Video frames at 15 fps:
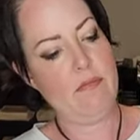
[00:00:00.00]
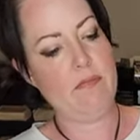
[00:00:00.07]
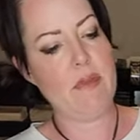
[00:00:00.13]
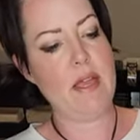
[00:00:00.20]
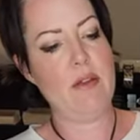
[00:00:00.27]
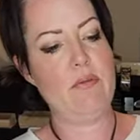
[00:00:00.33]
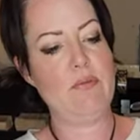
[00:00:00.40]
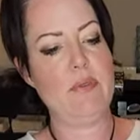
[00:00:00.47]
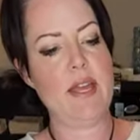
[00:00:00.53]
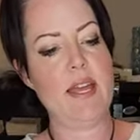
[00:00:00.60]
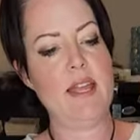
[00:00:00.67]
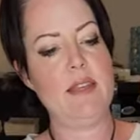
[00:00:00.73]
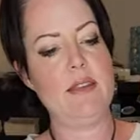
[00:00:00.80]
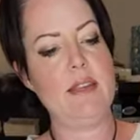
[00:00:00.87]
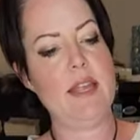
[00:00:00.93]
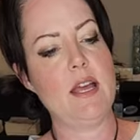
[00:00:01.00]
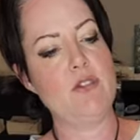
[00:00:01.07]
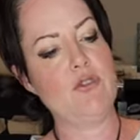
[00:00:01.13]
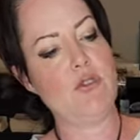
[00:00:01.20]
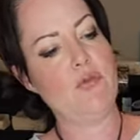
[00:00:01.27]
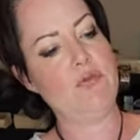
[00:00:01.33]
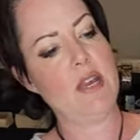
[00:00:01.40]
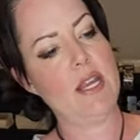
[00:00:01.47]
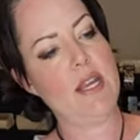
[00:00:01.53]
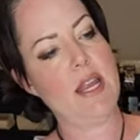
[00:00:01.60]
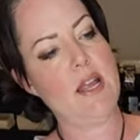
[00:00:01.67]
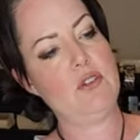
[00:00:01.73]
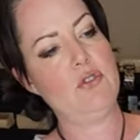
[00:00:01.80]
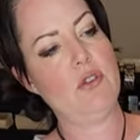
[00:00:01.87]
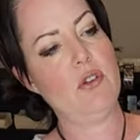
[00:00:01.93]
my red natural red
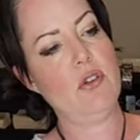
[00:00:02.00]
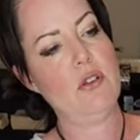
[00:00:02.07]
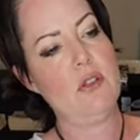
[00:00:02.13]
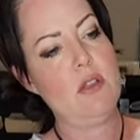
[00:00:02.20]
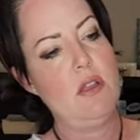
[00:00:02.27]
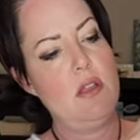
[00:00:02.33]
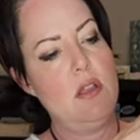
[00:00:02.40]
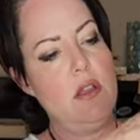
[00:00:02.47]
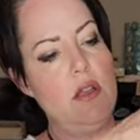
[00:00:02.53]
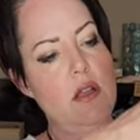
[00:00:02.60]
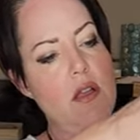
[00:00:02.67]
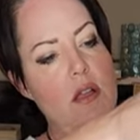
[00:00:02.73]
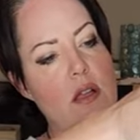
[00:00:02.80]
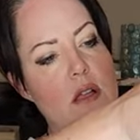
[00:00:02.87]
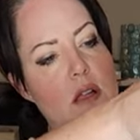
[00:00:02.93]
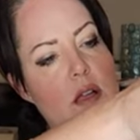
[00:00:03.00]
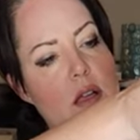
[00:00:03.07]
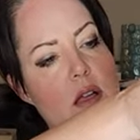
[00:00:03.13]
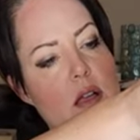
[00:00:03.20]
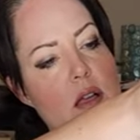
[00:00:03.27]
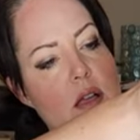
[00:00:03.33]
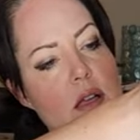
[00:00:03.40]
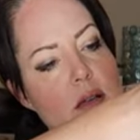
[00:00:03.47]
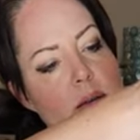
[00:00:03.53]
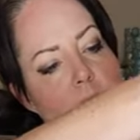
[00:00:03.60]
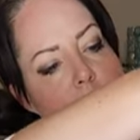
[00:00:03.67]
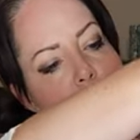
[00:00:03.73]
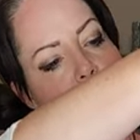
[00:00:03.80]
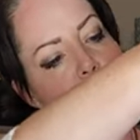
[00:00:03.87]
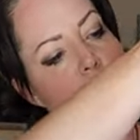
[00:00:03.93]
natural.
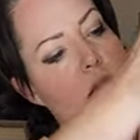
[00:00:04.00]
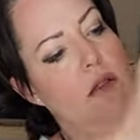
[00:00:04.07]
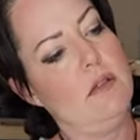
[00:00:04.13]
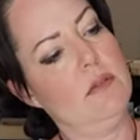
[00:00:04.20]
Um,